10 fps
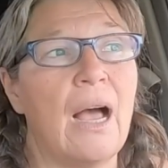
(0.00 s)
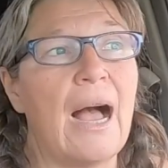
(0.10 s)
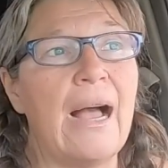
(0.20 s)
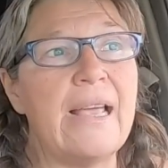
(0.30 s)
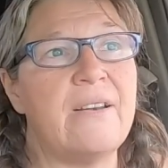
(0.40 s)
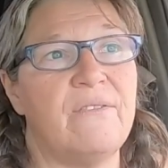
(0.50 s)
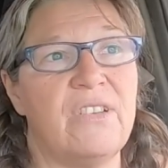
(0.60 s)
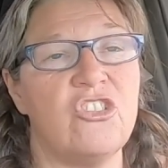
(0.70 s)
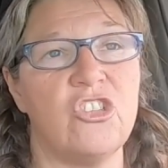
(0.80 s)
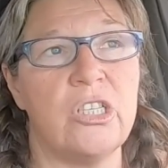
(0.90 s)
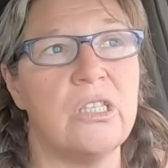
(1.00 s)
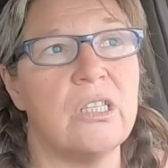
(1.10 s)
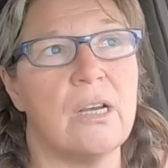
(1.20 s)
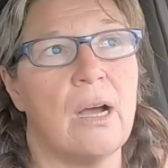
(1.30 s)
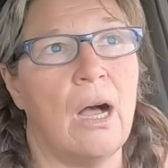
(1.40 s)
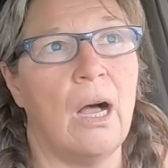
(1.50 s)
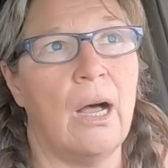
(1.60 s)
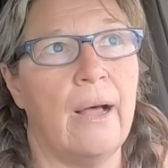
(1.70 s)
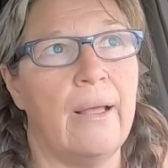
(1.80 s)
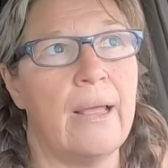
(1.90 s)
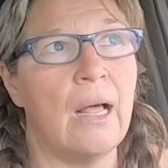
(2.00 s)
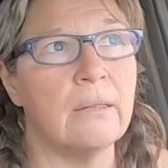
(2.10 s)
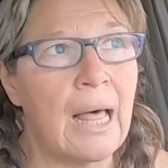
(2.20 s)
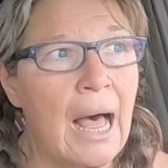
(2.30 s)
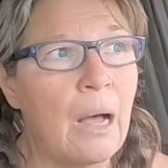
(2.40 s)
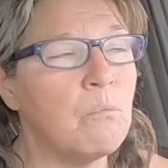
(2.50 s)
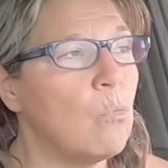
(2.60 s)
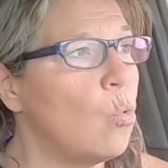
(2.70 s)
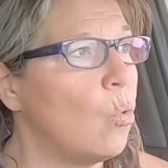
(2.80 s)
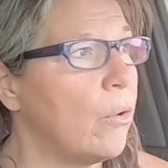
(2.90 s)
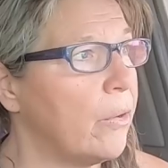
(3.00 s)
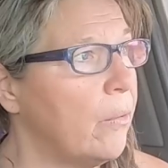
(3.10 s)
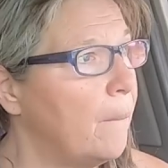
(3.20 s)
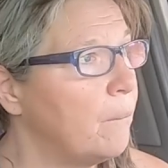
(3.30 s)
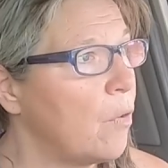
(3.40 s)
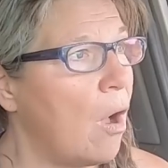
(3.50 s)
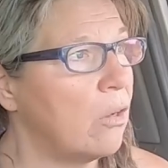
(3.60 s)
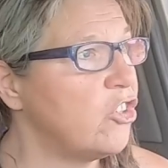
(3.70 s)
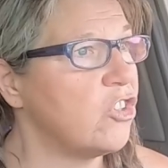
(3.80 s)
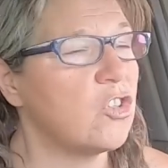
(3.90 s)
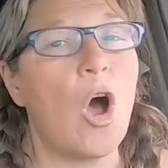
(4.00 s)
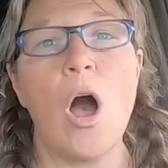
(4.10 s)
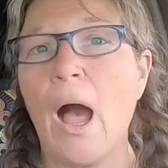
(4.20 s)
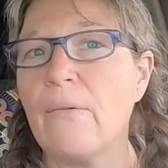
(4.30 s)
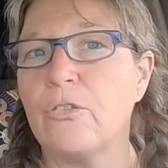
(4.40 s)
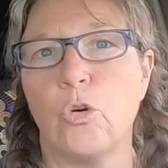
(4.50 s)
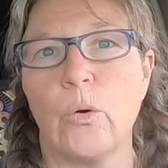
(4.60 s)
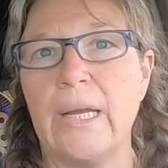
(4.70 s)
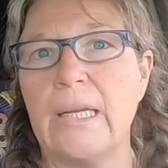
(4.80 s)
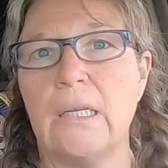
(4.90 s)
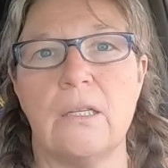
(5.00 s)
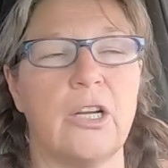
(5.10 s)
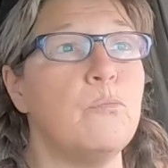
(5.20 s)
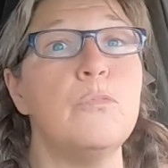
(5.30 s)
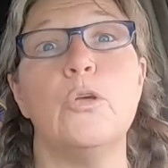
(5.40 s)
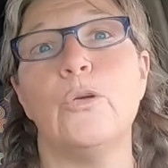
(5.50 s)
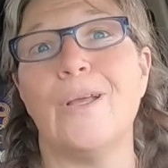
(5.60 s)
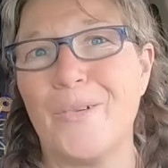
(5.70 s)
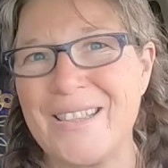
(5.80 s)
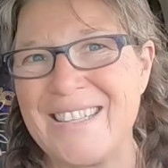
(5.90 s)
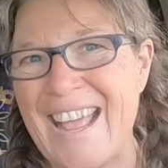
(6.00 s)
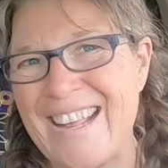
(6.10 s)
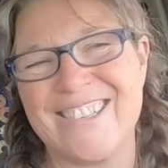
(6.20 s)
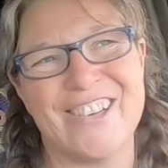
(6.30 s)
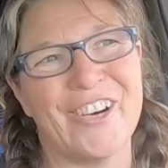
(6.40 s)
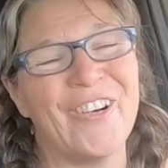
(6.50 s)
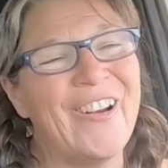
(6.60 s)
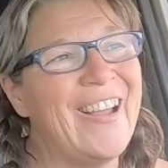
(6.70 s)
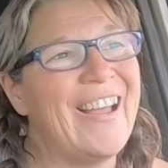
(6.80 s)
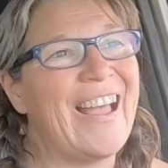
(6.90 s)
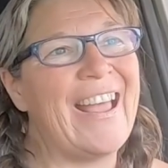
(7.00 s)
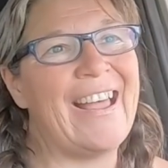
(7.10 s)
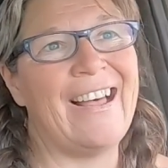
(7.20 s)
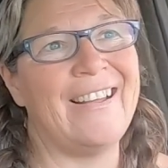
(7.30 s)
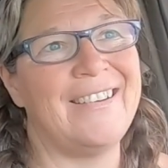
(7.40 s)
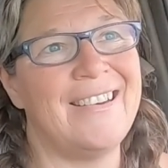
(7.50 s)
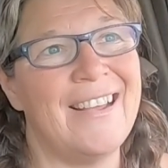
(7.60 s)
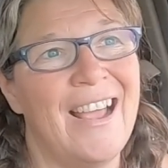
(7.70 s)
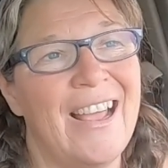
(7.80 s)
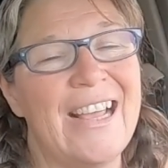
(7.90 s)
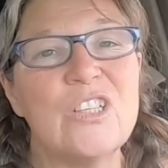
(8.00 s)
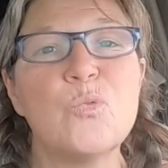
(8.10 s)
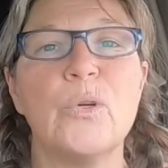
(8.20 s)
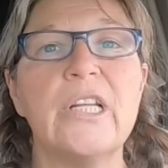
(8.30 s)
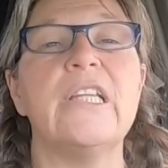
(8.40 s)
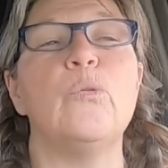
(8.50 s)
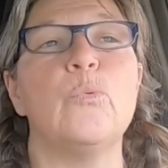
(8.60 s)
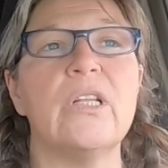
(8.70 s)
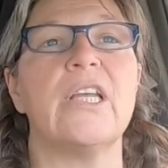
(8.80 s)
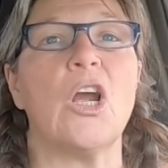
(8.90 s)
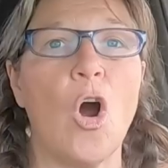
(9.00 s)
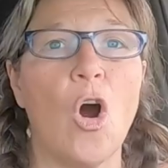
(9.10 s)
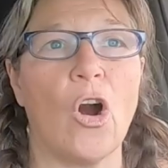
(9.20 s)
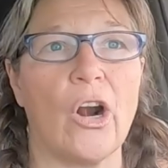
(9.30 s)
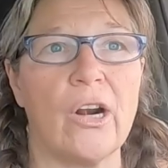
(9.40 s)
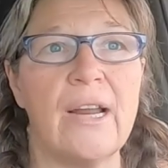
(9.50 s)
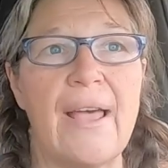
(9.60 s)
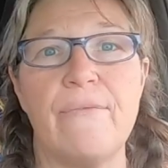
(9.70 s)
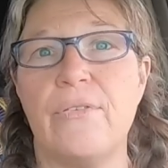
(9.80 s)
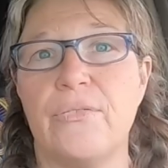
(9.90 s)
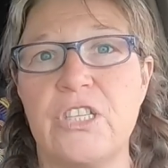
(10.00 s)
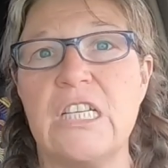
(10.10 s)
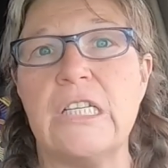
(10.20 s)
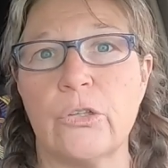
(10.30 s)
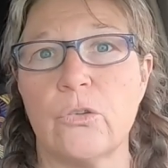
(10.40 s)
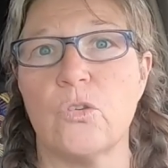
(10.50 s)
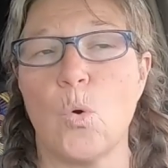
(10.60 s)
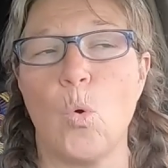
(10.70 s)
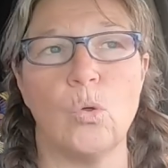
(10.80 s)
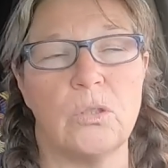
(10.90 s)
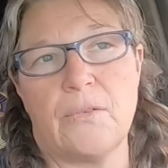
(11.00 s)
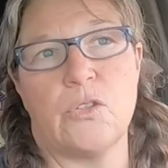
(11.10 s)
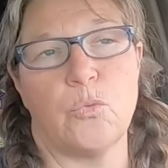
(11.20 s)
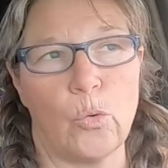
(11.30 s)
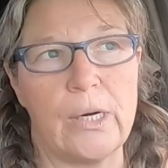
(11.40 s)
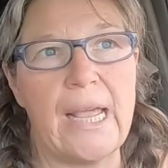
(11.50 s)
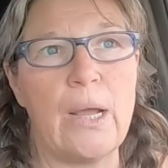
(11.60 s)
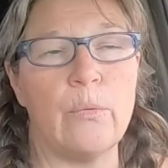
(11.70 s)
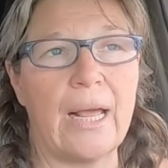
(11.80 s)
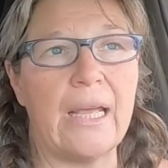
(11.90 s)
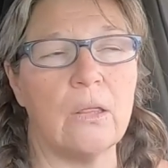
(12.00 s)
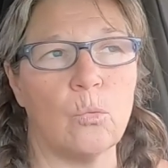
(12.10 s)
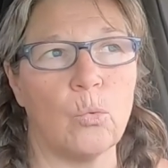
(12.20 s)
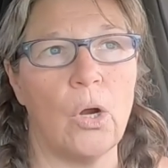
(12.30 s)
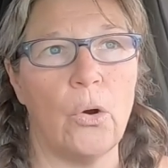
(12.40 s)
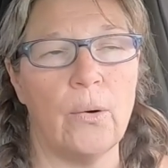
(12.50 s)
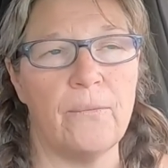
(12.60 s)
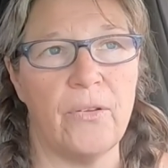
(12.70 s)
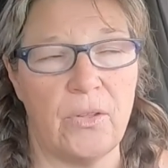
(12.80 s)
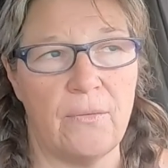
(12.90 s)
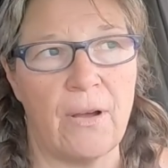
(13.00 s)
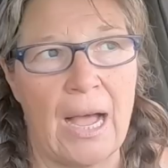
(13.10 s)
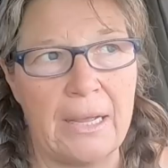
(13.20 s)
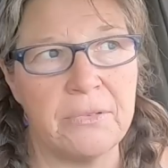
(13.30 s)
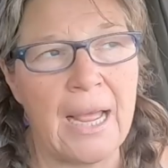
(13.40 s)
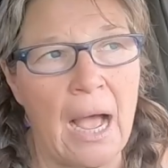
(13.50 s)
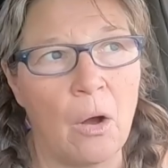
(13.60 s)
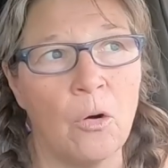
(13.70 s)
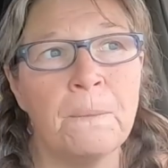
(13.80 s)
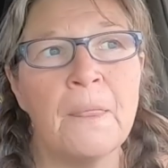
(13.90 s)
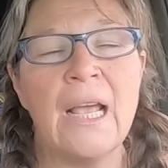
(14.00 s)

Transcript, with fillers: I envisioned uh, a lot more uh, just off grid communing with nature. And it's really, really hard at 50 years old. I was 48 when I hit the road, I'm 55 now.